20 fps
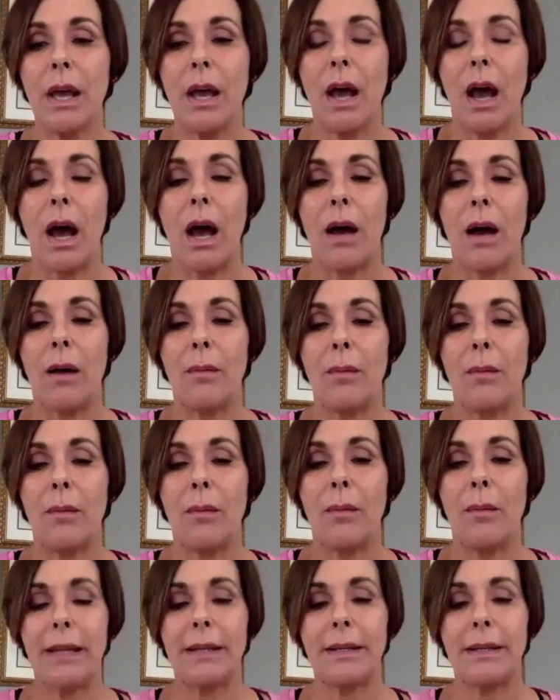
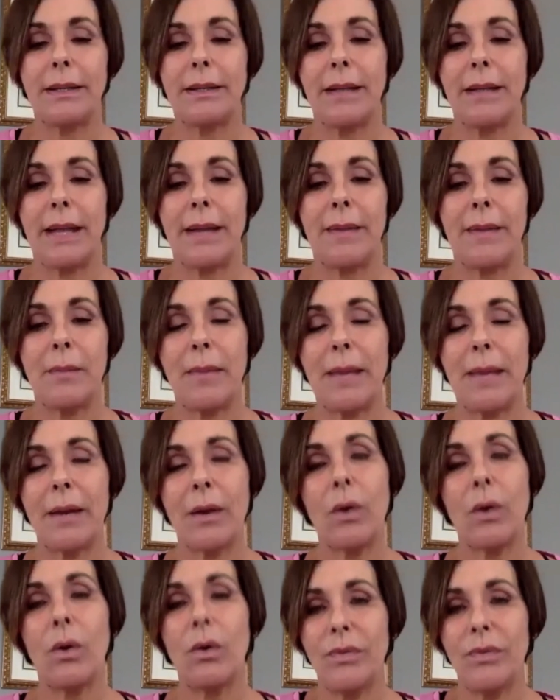in the
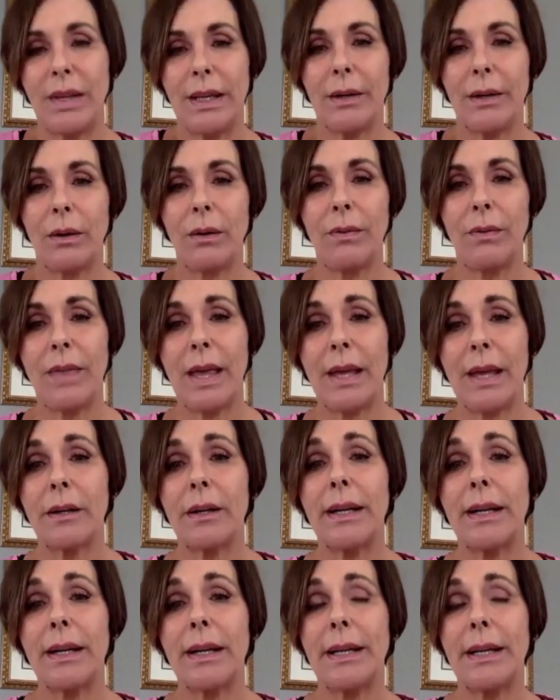medical field that
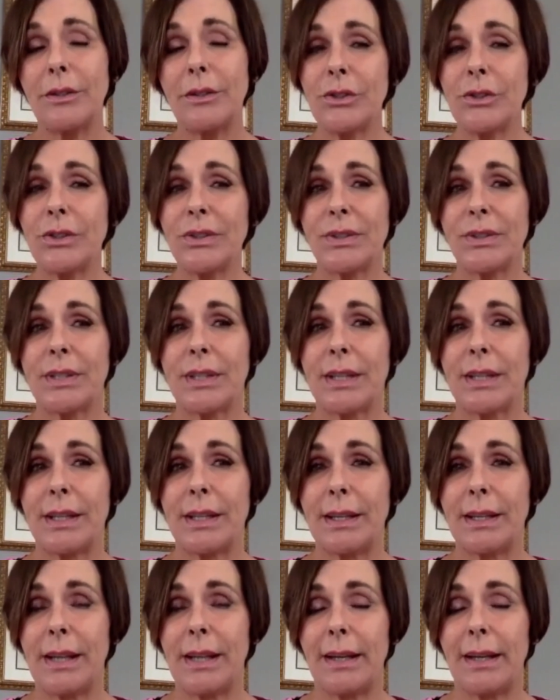are
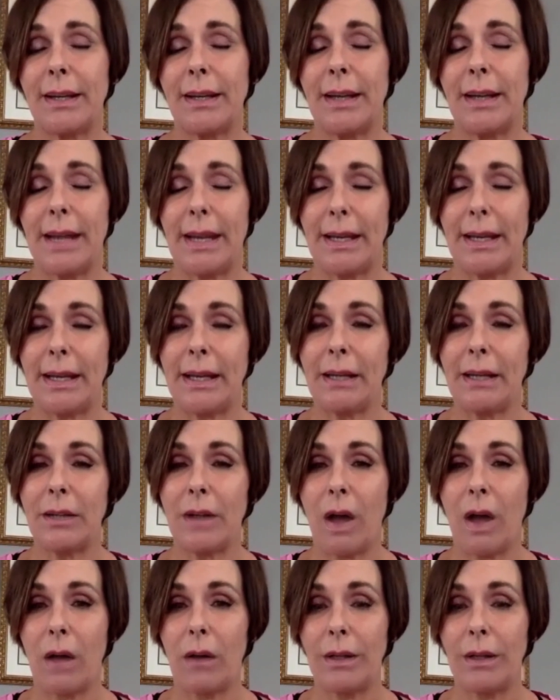interested in gaining
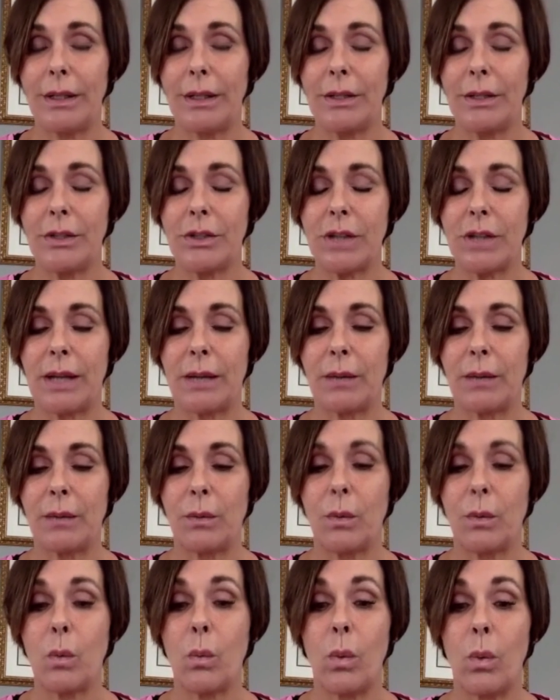knowledge
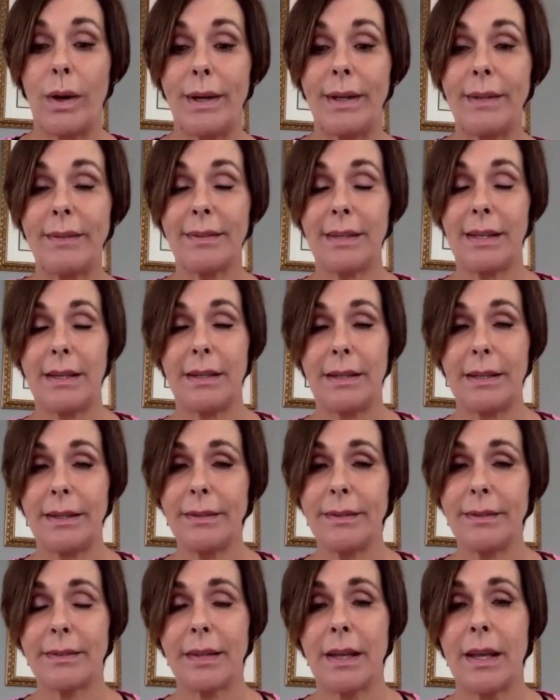in what is HEDIS
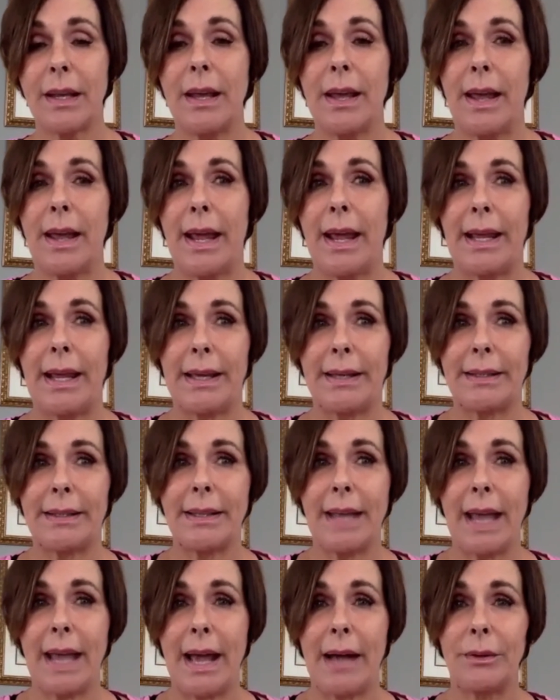and
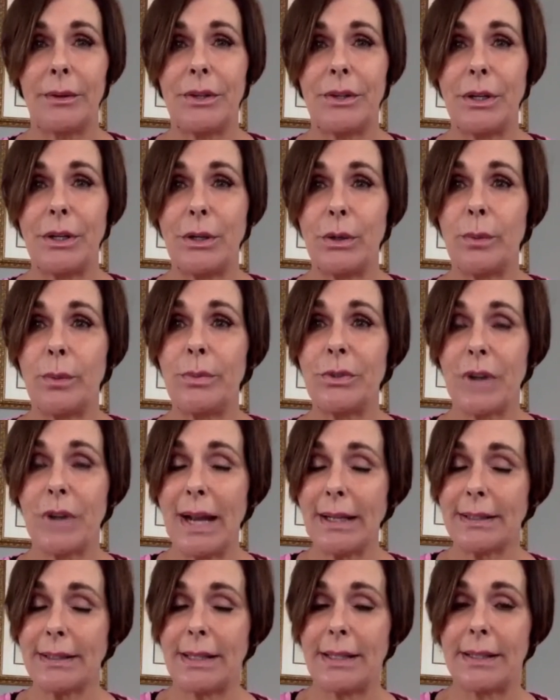how do you
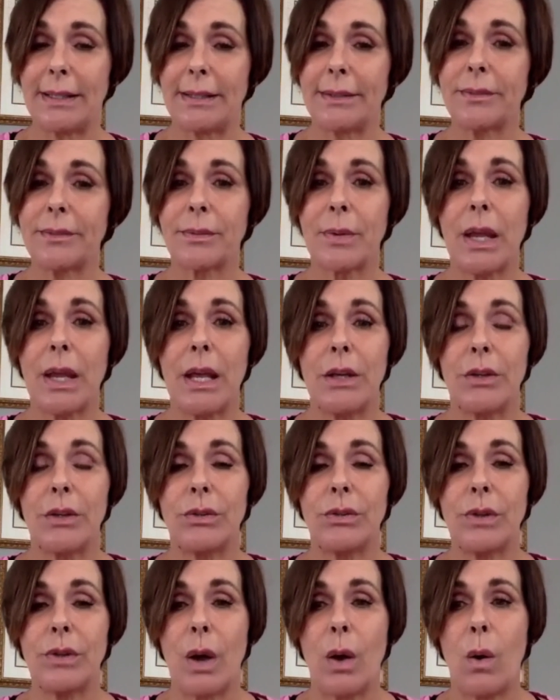abstract HEDIS.
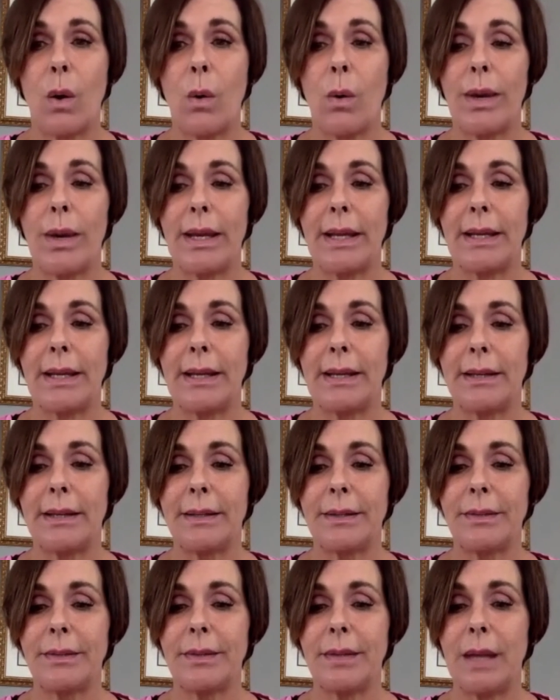So it
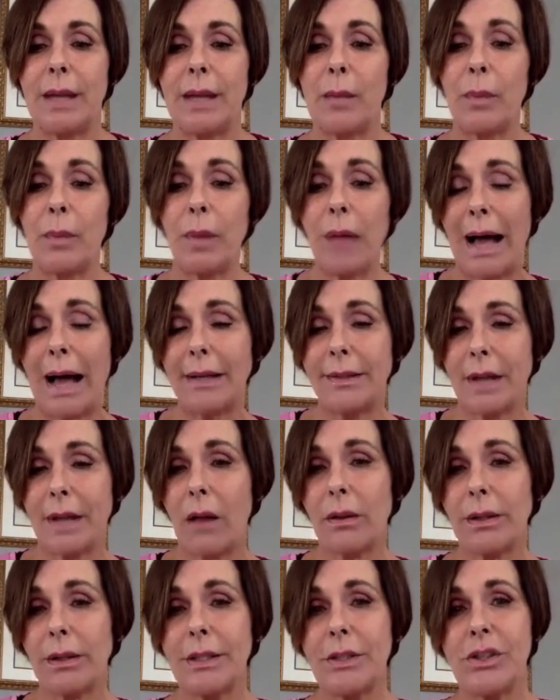is the applied
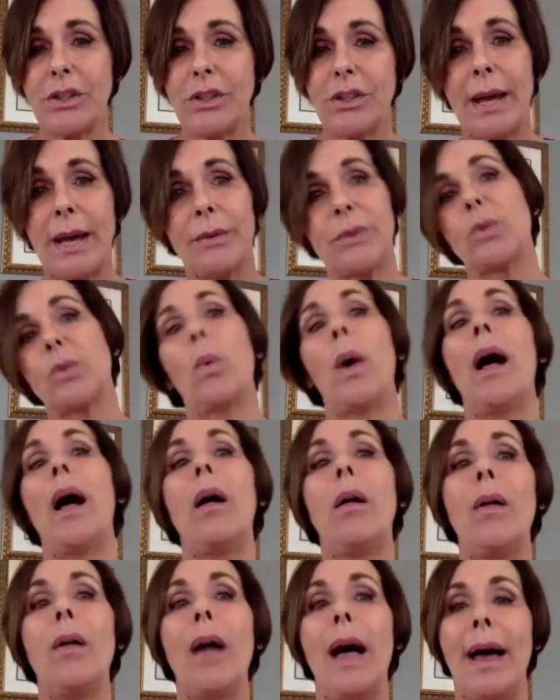knowledge as
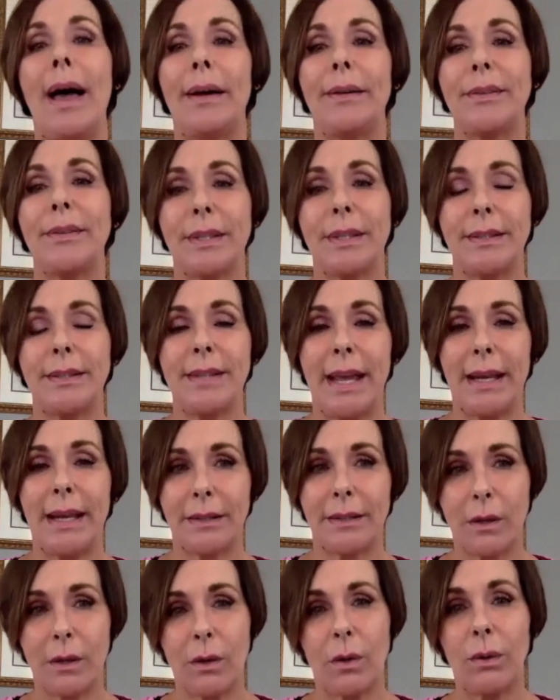well as the
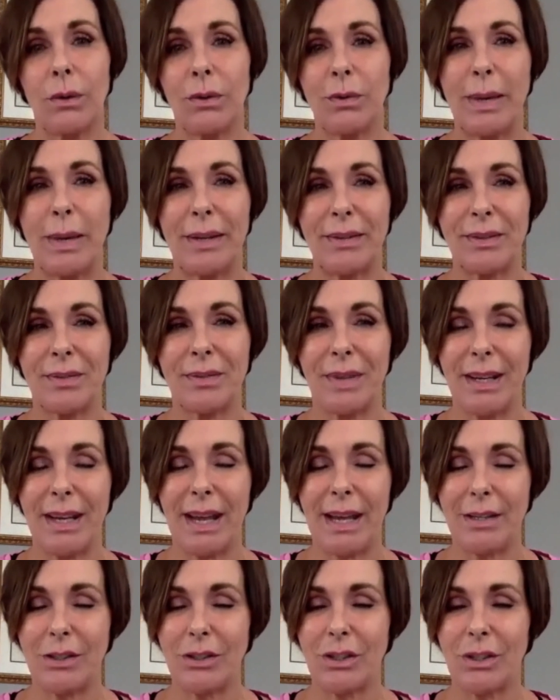technical
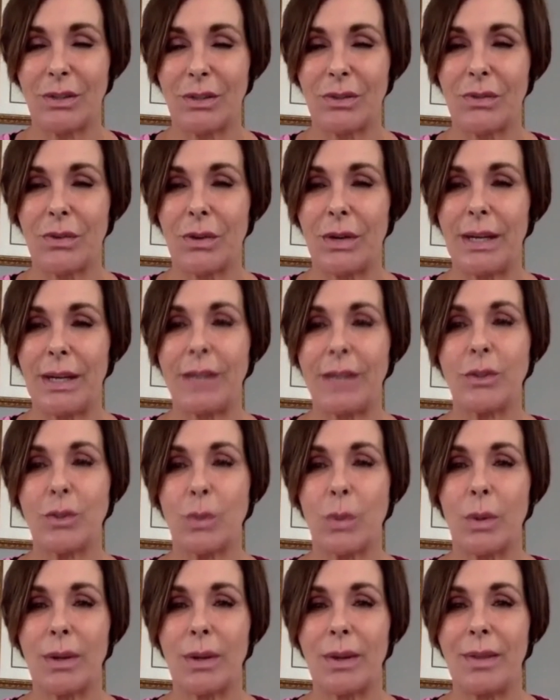specifications for each
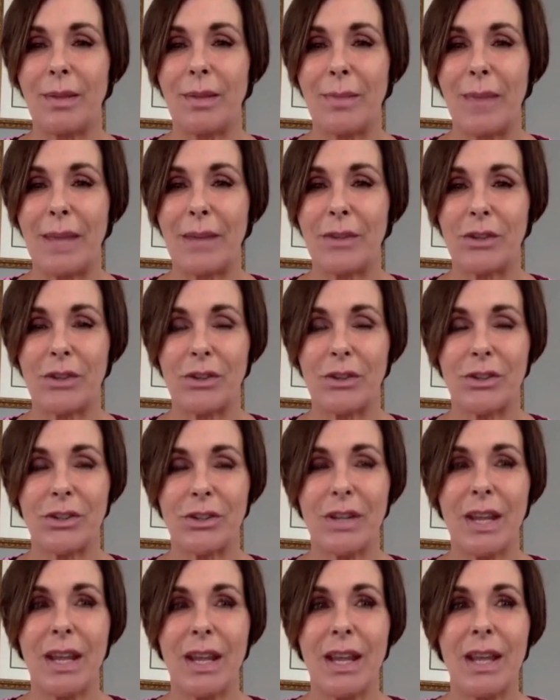one of the measures.
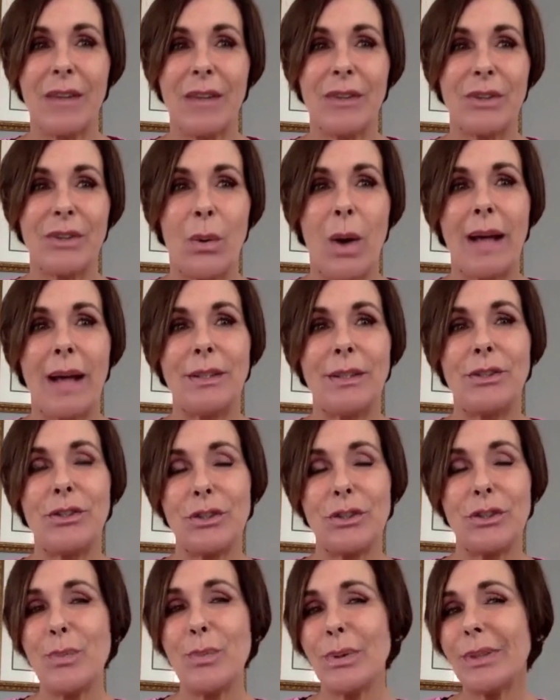So I
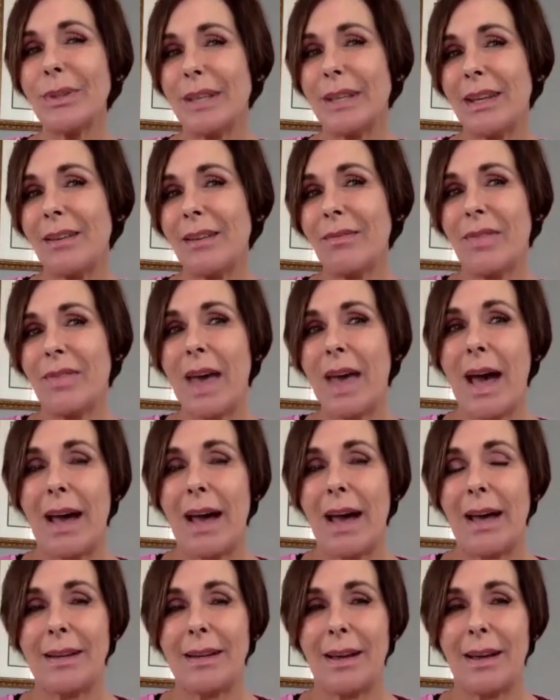do believe that